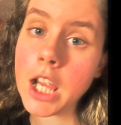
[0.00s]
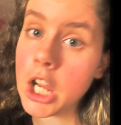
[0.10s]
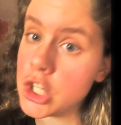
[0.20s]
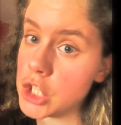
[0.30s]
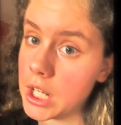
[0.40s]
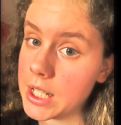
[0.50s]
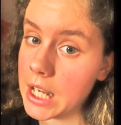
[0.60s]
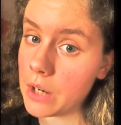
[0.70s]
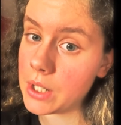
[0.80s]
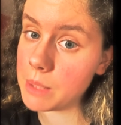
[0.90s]
Check it
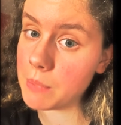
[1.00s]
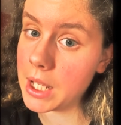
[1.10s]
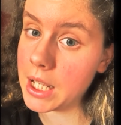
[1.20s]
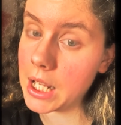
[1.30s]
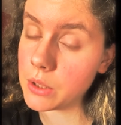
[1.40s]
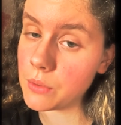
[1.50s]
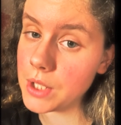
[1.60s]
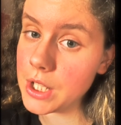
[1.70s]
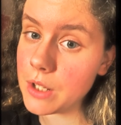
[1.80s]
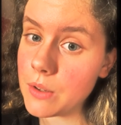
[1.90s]
out in my other
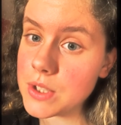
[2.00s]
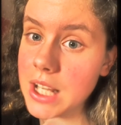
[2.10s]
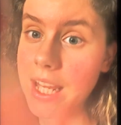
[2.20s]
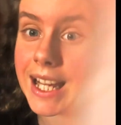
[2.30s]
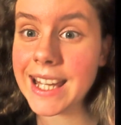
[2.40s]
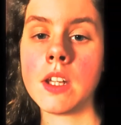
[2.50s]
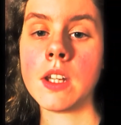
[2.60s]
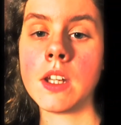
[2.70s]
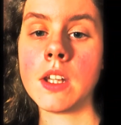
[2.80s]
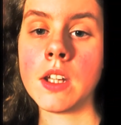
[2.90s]
videos. And
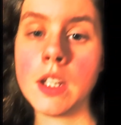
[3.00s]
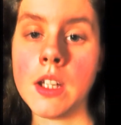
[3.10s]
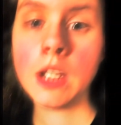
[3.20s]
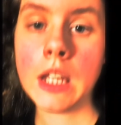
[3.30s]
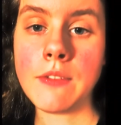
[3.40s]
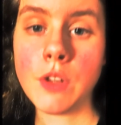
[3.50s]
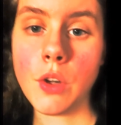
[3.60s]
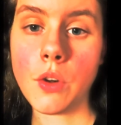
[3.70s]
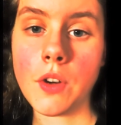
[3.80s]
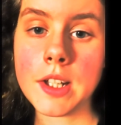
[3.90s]
if you're a
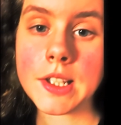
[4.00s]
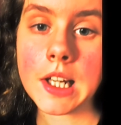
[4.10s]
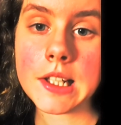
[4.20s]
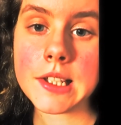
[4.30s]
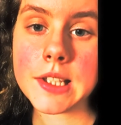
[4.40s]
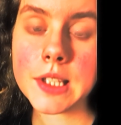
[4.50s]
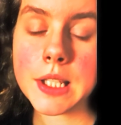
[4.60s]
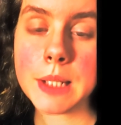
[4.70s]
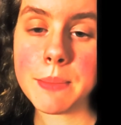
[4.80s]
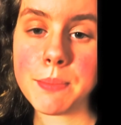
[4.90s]
side sleeper
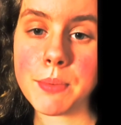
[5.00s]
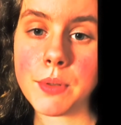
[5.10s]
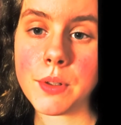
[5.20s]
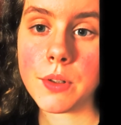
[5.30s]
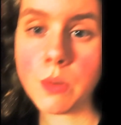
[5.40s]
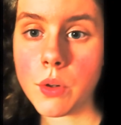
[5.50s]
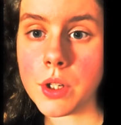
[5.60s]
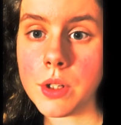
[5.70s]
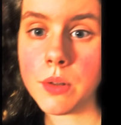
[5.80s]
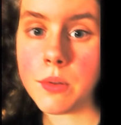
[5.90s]
or you sleep on
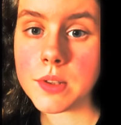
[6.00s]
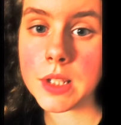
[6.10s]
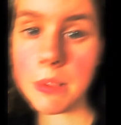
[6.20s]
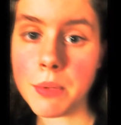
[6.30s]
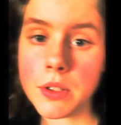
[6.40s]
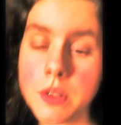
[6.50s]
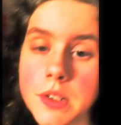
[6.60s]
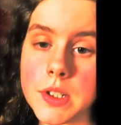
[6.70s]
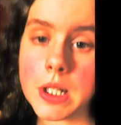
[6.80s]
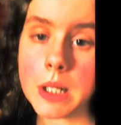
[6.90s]
your stomach and you
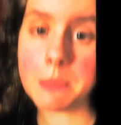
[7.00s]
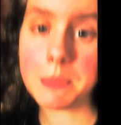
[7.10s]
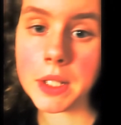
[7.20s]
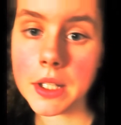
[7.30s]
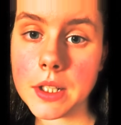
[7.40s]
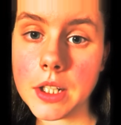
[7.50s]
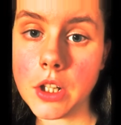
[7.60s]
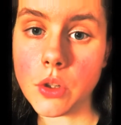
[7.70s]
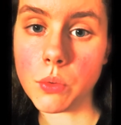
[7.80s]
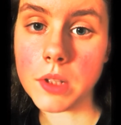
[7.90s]
don't really sleep on your
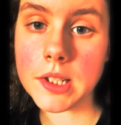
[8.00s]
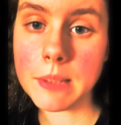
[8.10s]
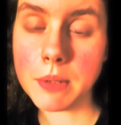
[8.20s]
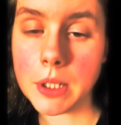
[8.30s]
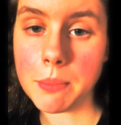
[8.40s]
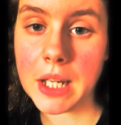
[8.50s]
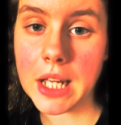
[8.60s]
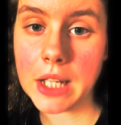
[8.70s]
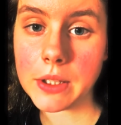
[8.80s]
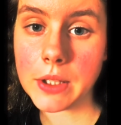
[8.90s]
back like me,
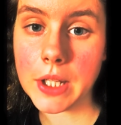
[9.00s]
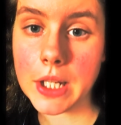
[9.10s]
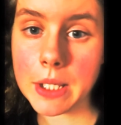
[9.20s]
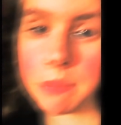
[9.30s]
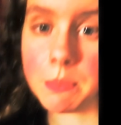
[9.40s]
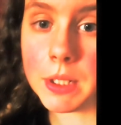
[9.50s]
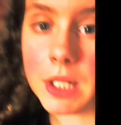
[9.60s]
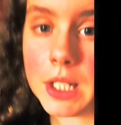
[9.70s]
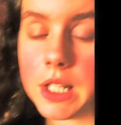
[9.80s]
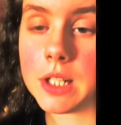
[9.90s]
then stories
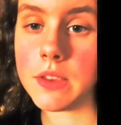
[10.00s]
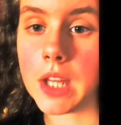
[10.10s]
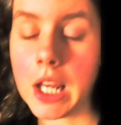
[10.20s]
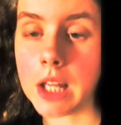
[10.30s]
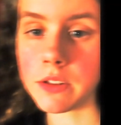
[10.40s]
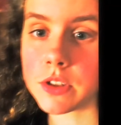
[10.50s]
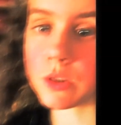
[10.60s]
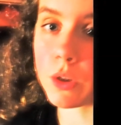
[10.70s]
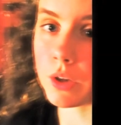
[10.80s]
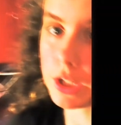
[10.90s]
from
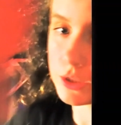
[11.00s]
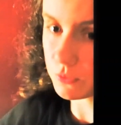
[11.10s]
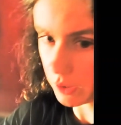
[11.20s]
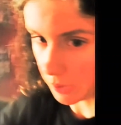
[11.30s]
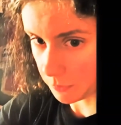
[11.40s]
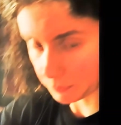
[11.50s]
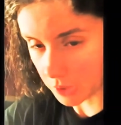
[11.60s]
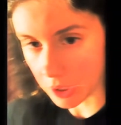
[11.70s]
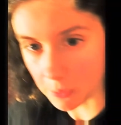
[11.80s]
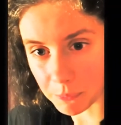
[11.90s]
Bed
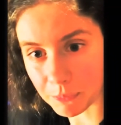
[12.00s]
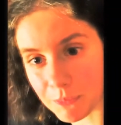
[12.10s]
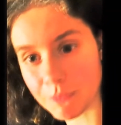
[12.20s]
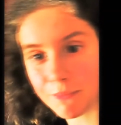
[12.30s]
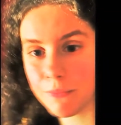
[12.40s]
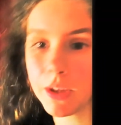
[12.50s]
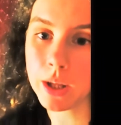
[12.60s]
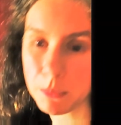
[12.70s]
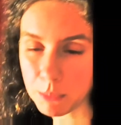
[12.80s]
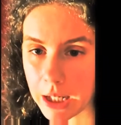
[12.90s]
Story pillow
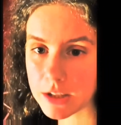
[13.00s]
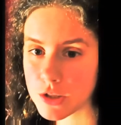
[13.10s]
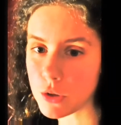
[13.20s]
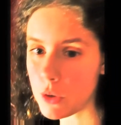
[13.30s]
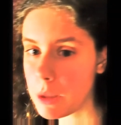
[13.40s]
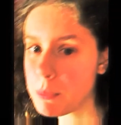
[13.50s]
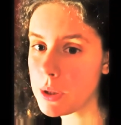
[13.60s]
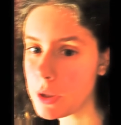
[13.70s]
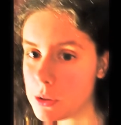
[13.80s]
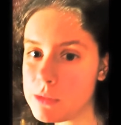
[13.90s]
is
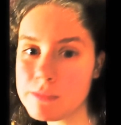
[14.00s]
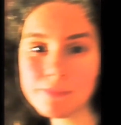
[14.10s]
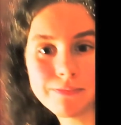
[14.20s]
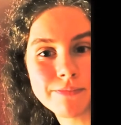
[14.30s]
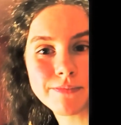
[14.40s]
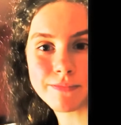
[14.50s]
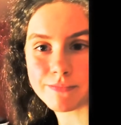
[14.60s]
perfect for you.